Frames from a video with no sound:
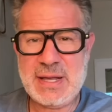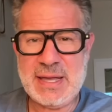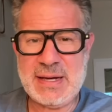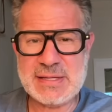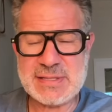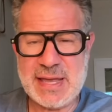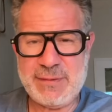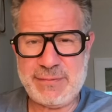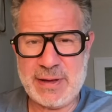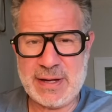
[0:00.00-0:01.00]
It is
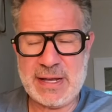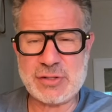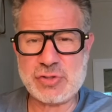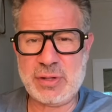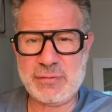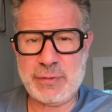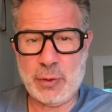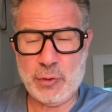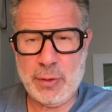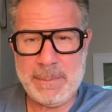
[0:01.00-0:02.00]
a financial
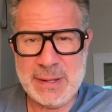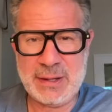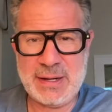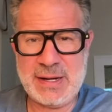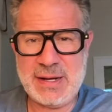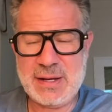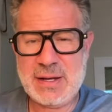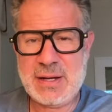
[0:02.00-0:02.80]
vulnerability